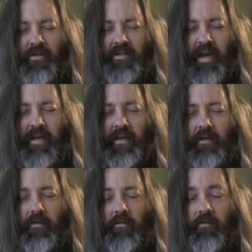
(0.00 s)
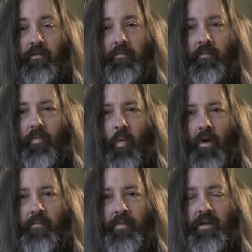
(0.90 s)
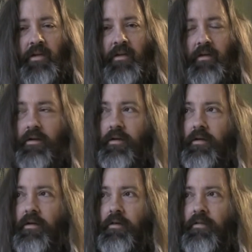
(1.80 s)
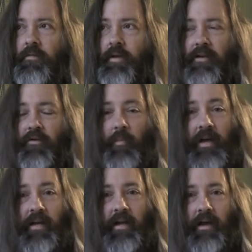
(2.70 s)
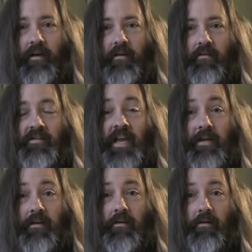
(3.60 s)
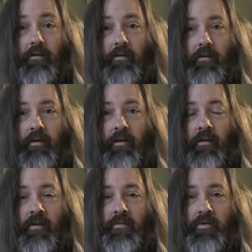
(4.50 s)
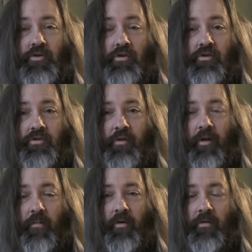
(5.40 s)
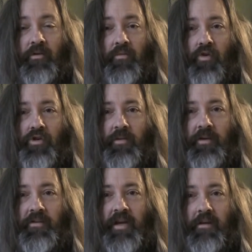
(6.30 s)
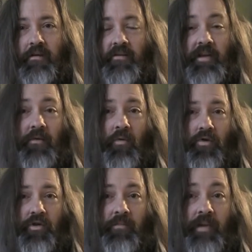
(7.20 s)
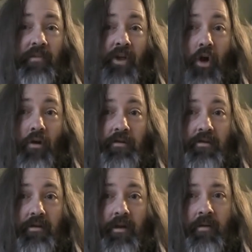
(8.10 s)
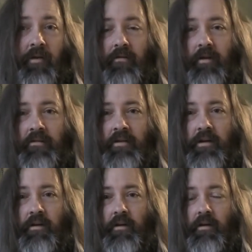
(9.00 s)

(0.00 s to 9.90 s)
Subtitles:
psyche to want to be the megalomaniac, Satan. And that's what churches are all about, is worshiping Satan. Satan worship, death cults. I mean, they say,